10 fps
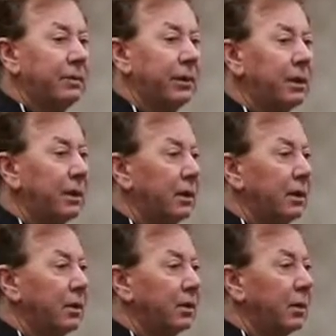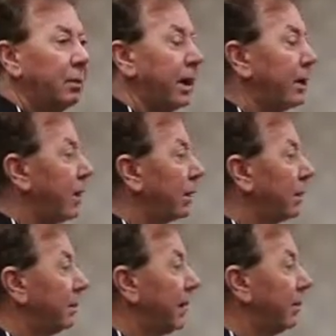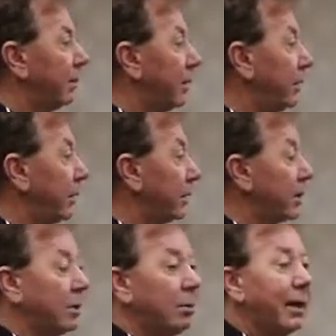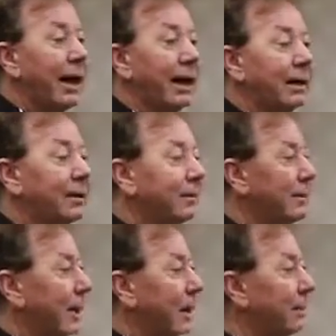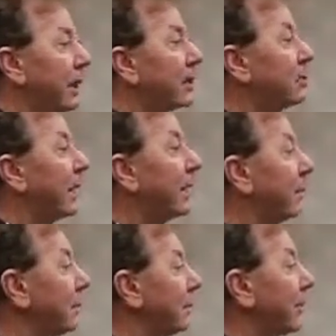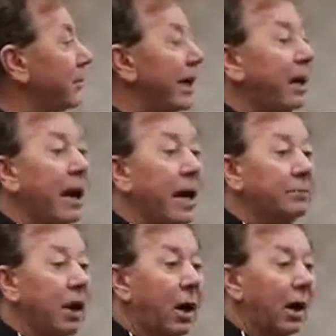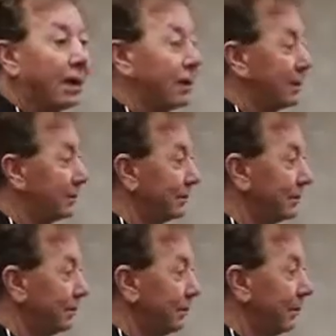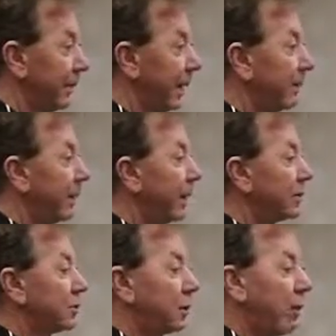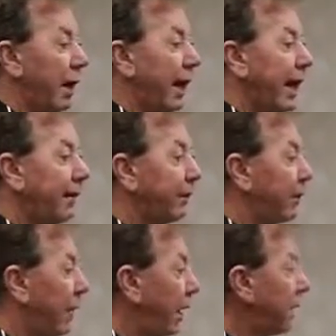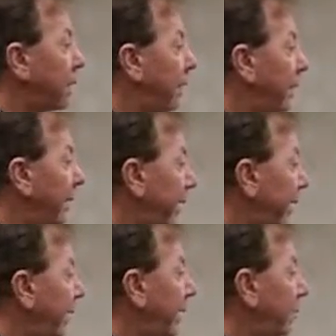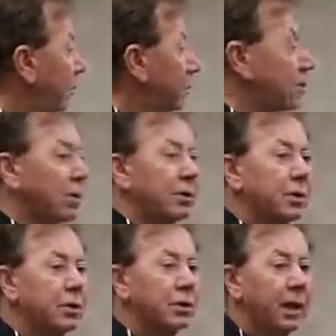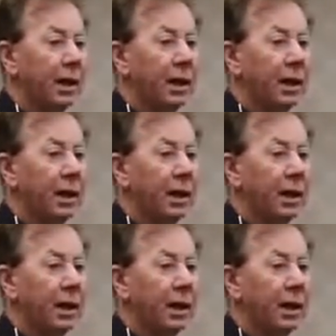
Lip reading: if we don't buy a non-compete from you? I said, don't buy it. Because my company's for sale, I'm not. Because with what I have for knowledge and ability and resources,